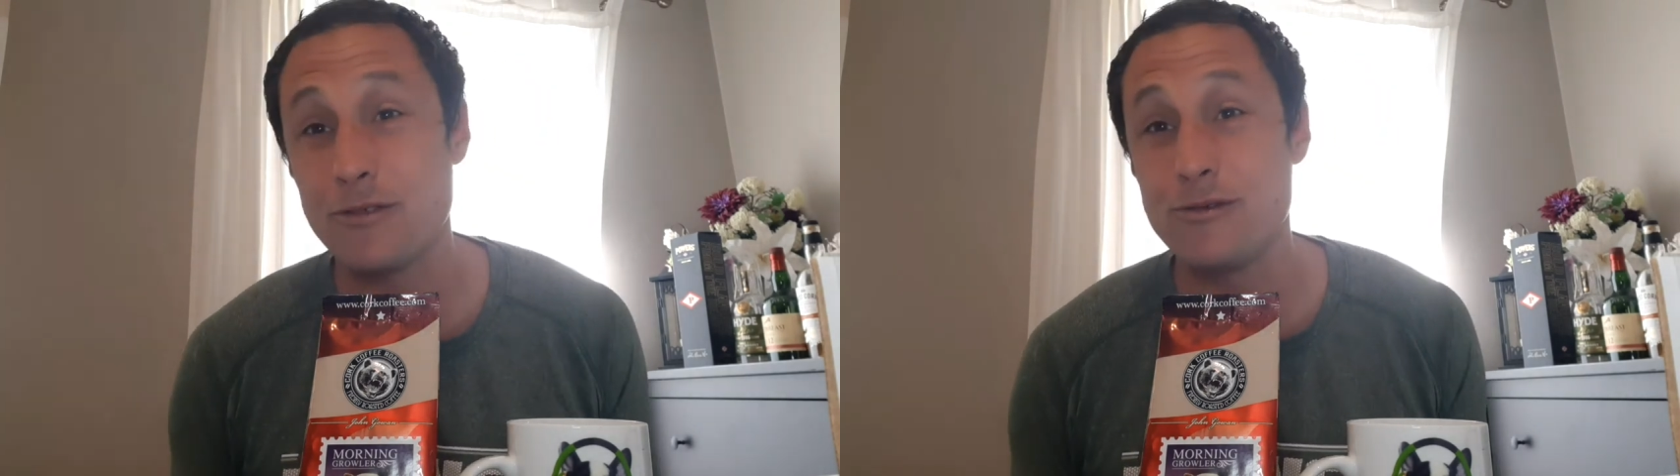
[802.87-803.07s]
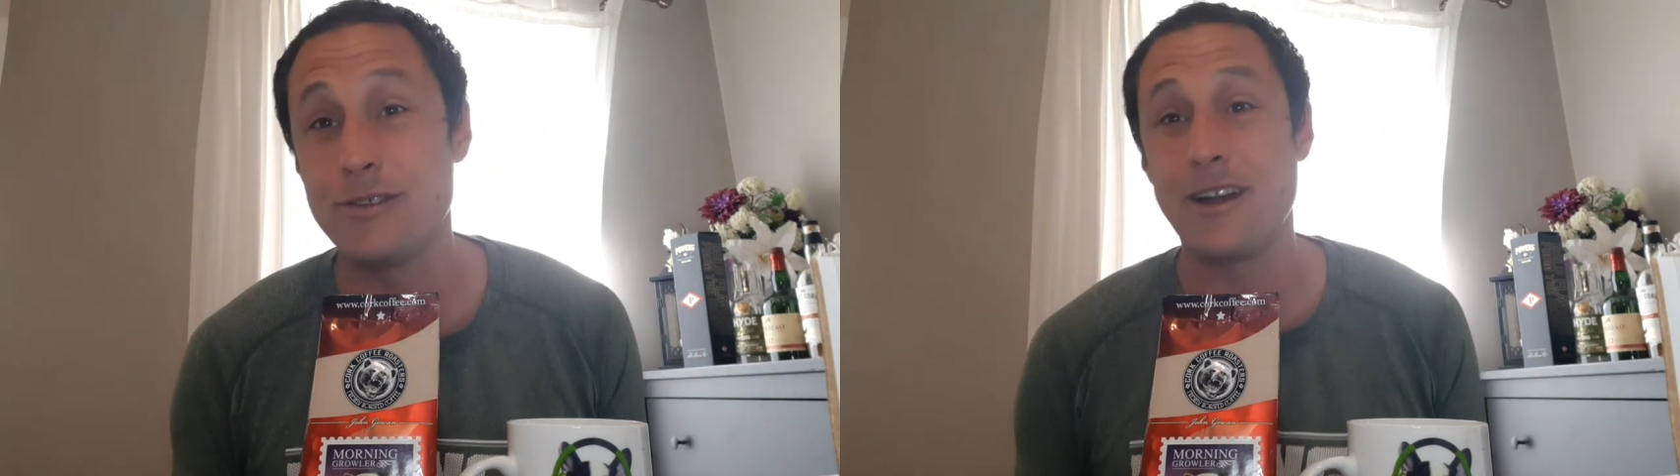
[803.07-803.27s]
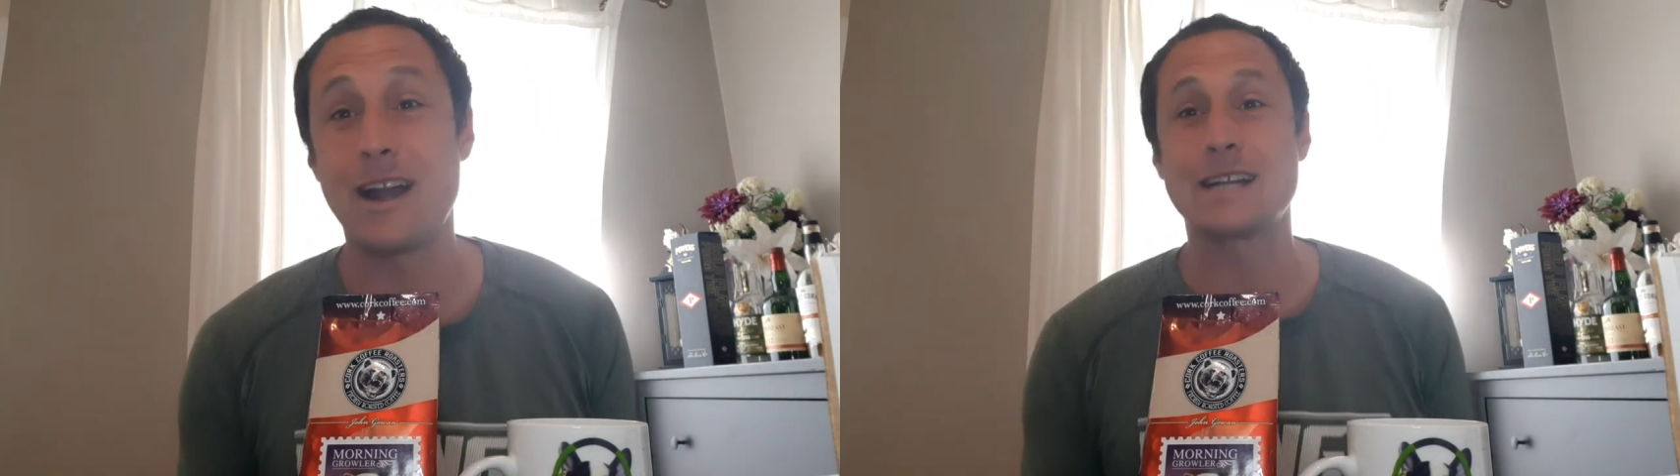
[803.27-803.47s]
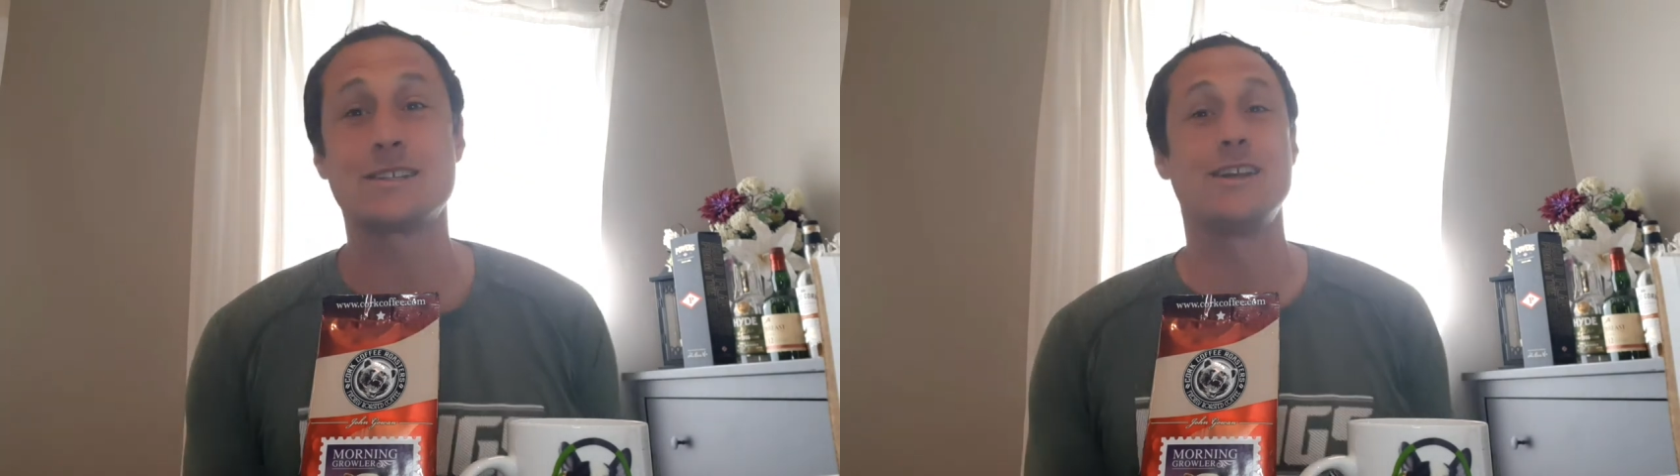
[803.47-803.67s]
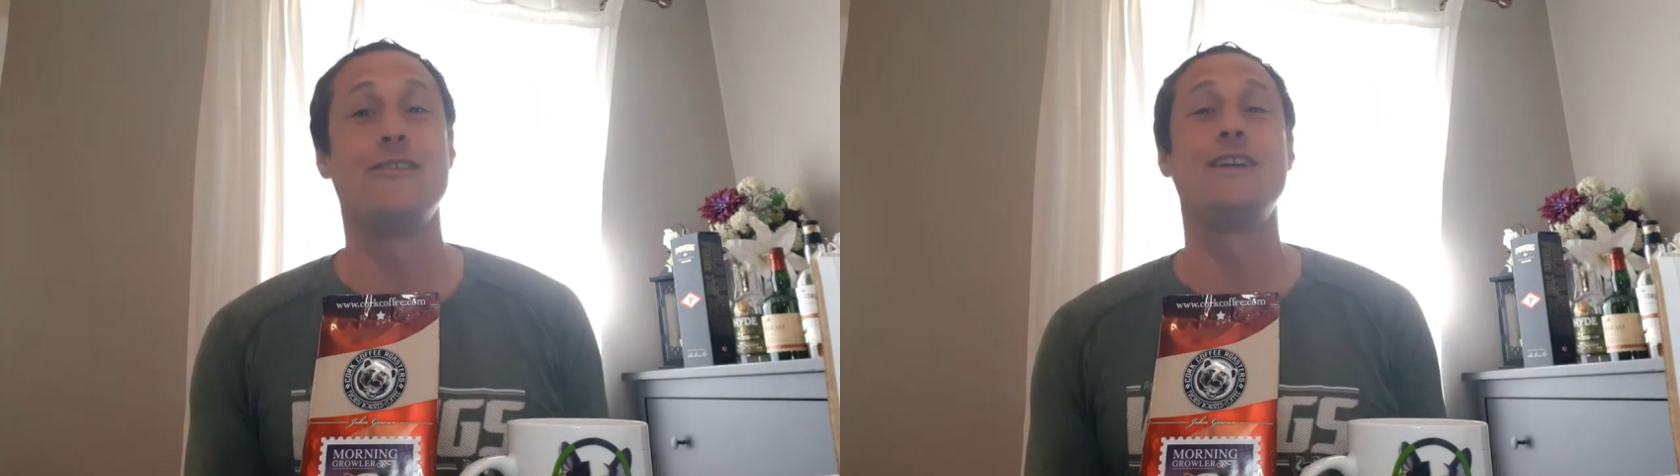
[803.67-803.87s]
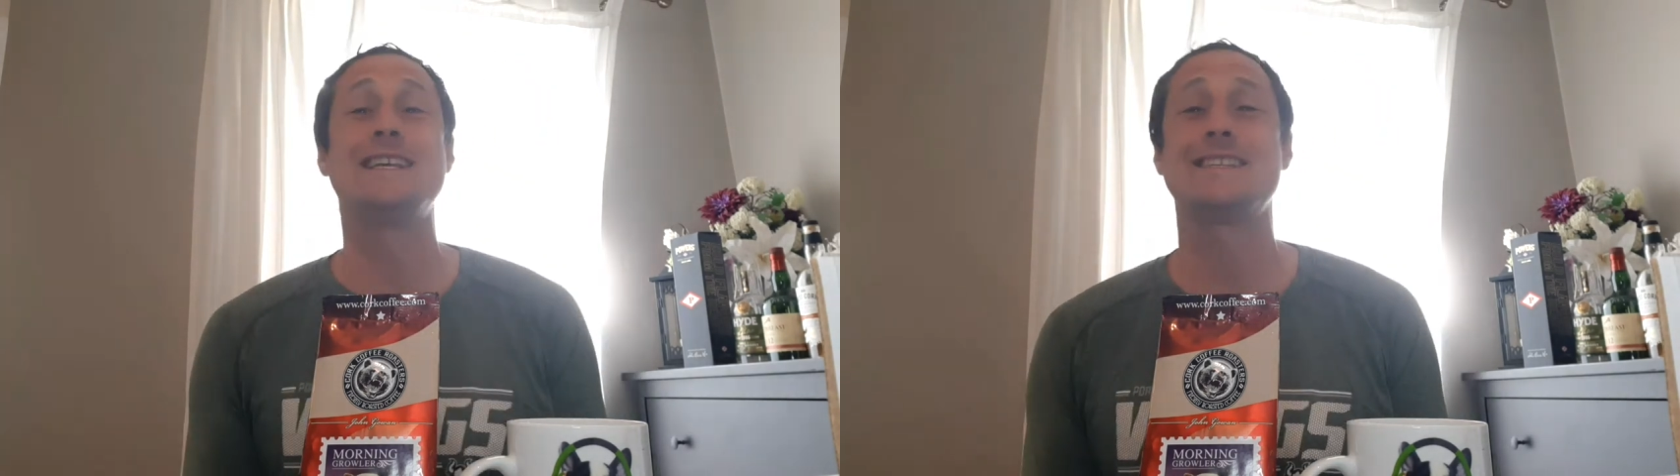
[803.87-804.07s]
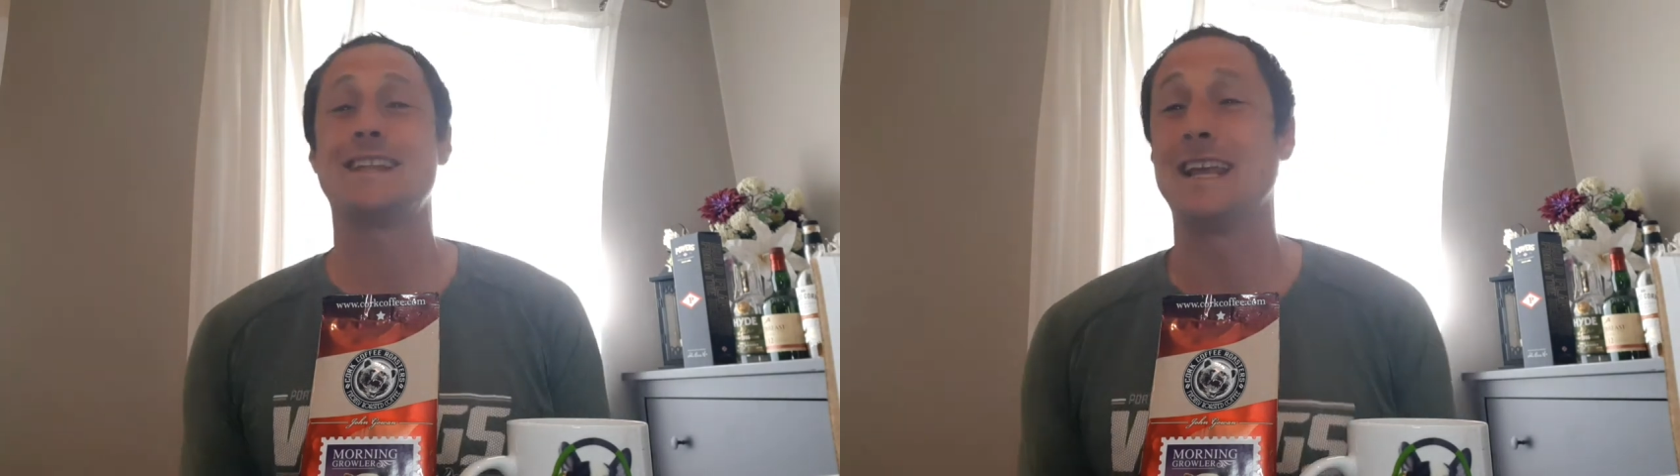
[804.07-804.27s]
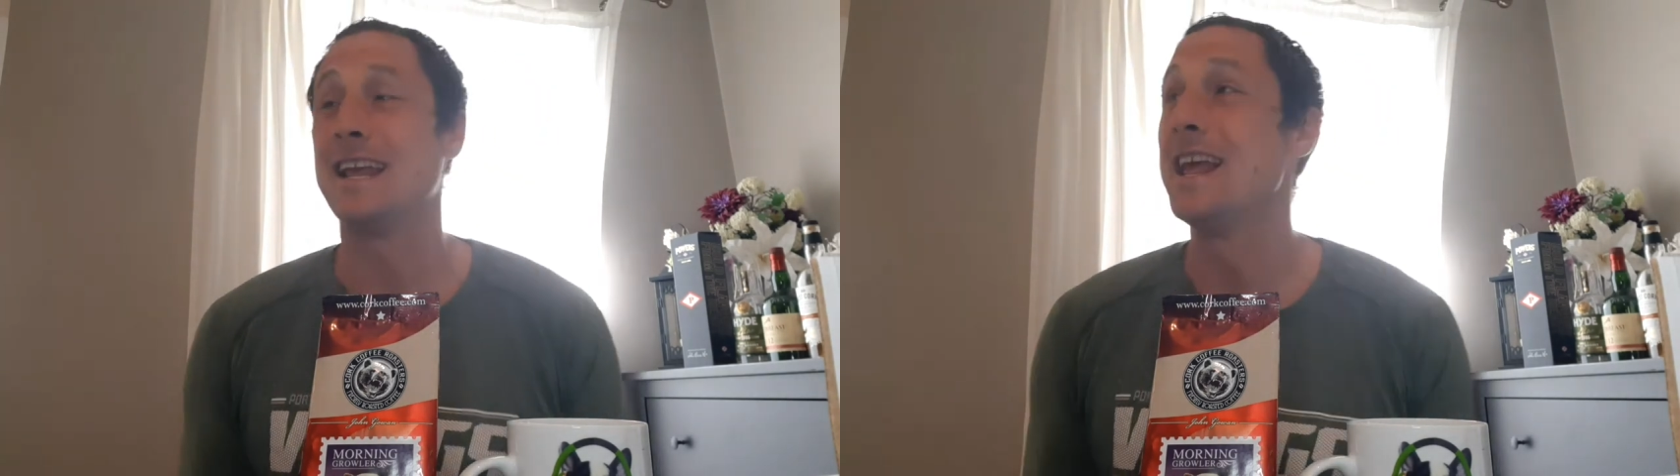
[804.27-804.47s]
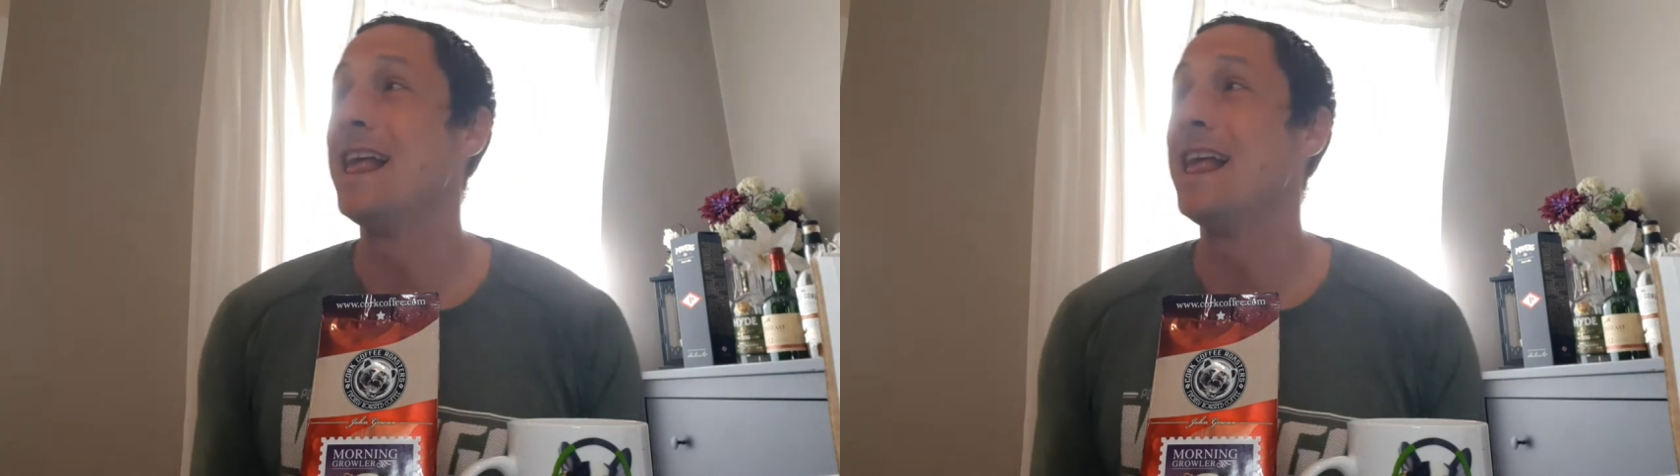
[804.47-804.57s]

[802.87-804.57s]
through there actually recently.